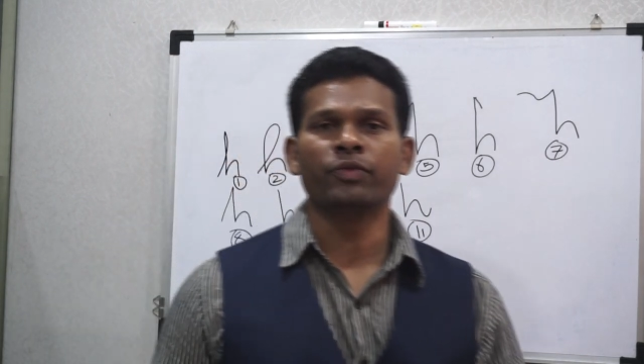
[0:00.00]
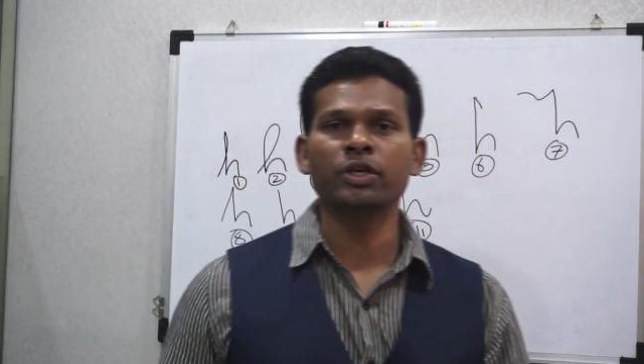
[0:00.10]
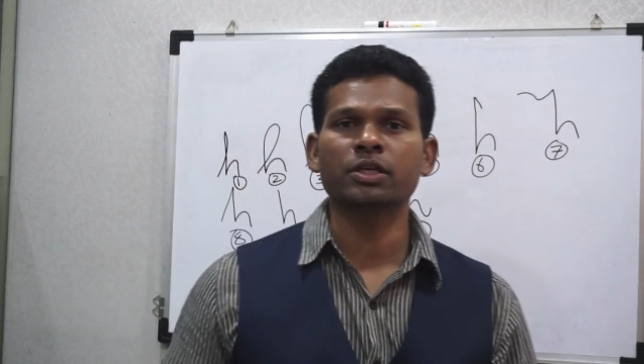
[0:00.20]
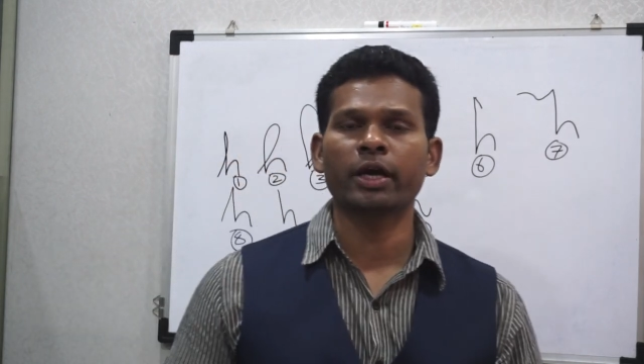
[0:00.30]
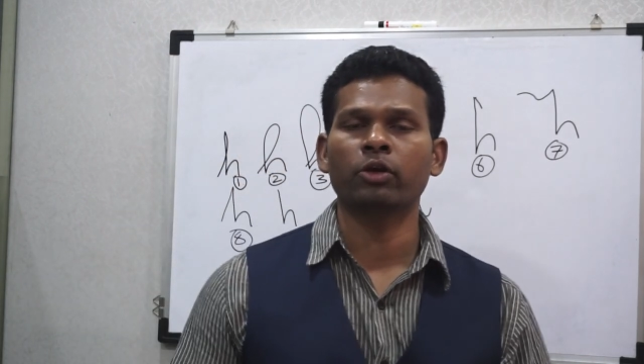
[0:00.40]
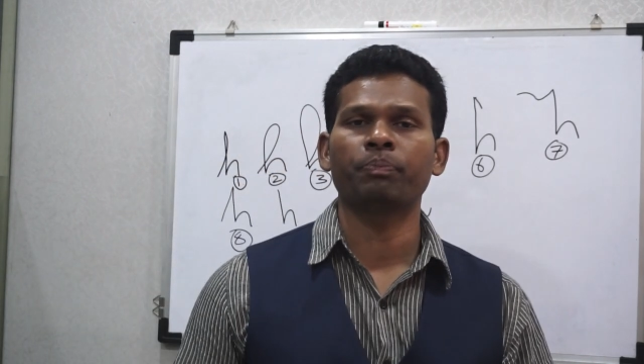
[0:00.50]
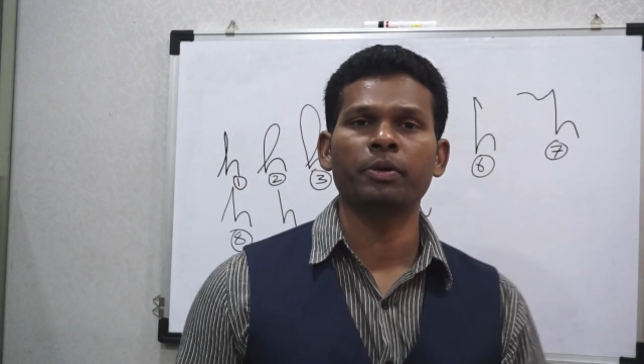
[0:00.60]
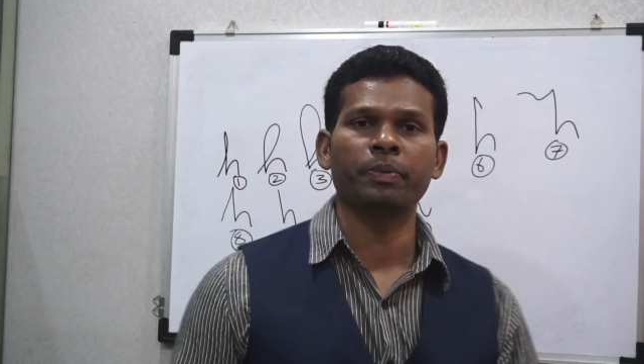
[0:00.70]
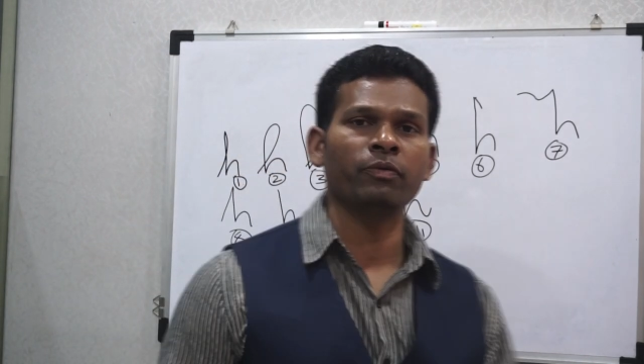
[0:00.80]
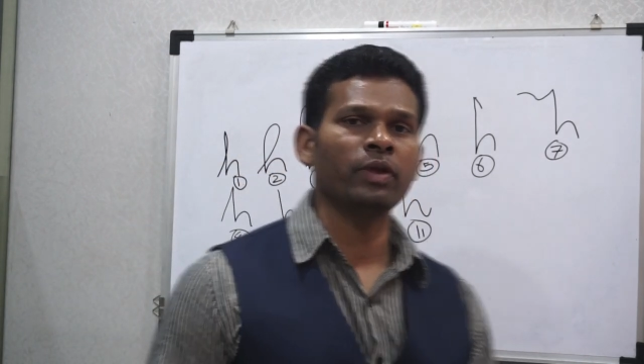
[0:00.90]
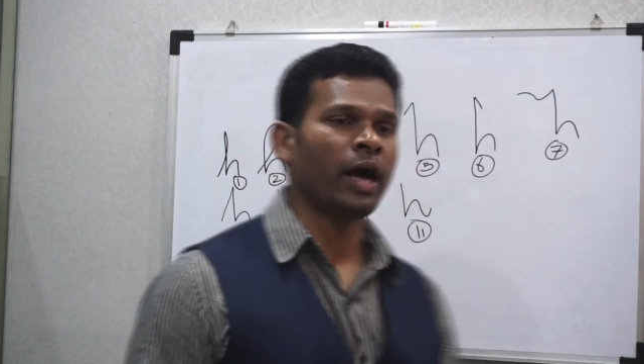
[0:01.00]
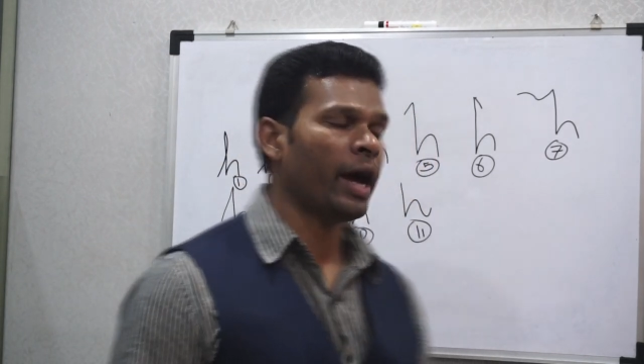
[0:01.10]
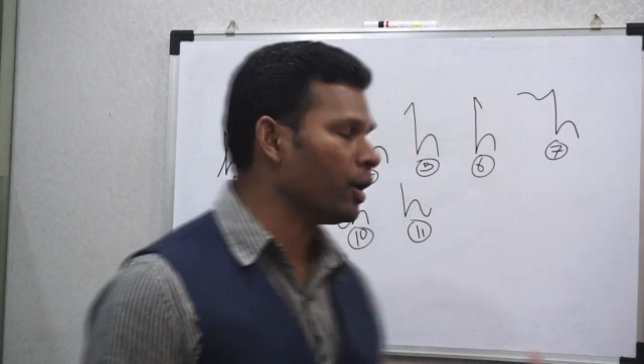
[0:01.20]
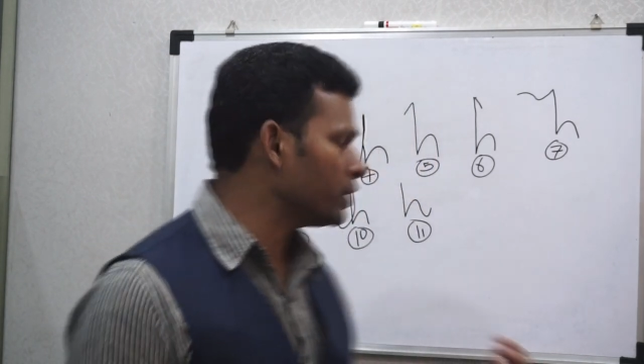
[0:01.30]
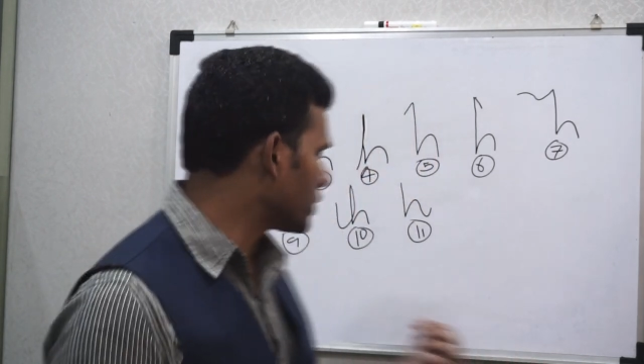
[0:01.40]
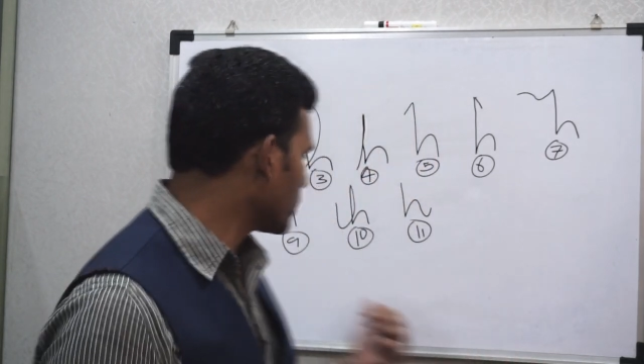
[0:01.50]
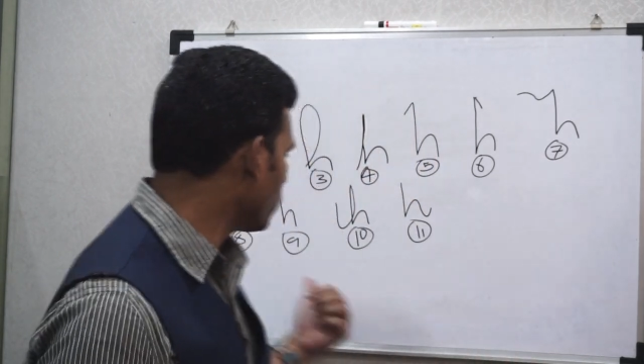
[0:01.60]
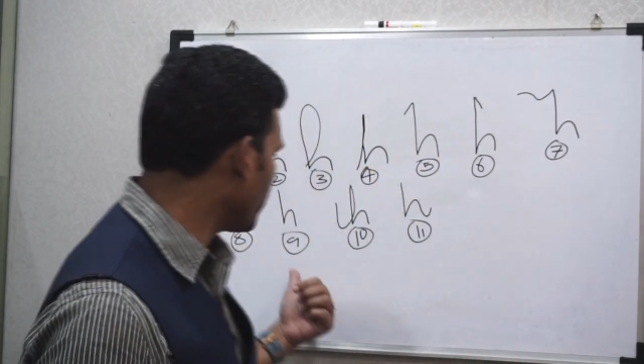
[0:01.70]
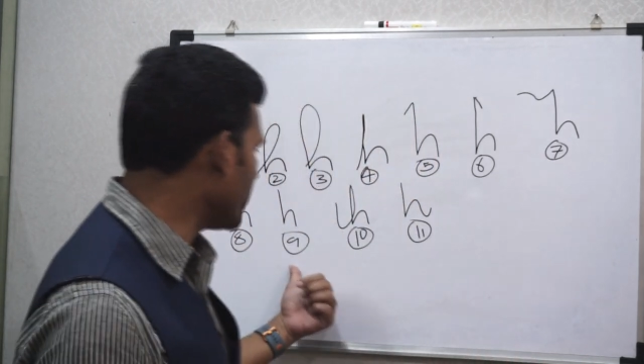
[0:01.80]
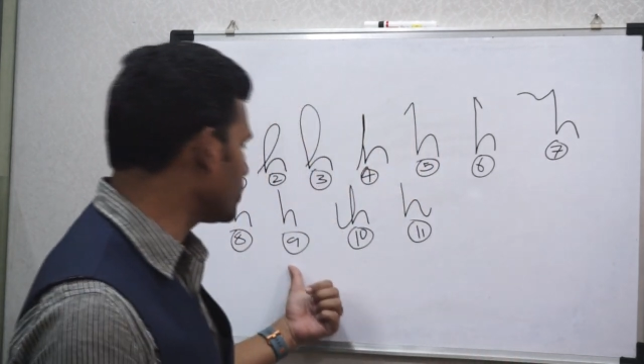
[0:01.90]
These kind of people will have that kind
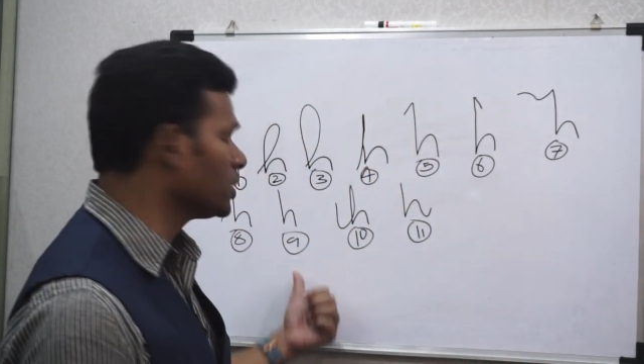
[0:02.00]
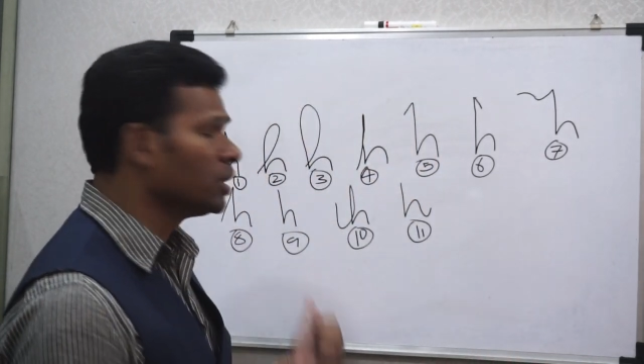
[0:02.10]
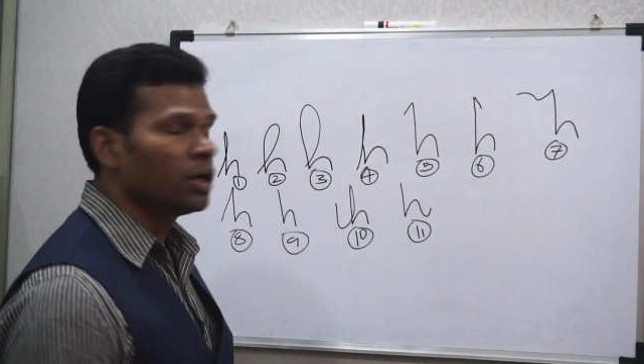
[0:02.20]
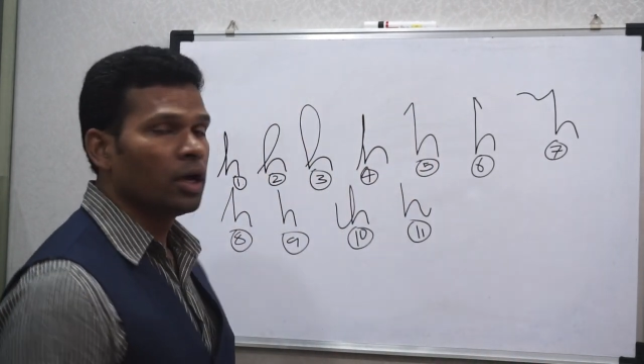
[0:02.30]
of edge.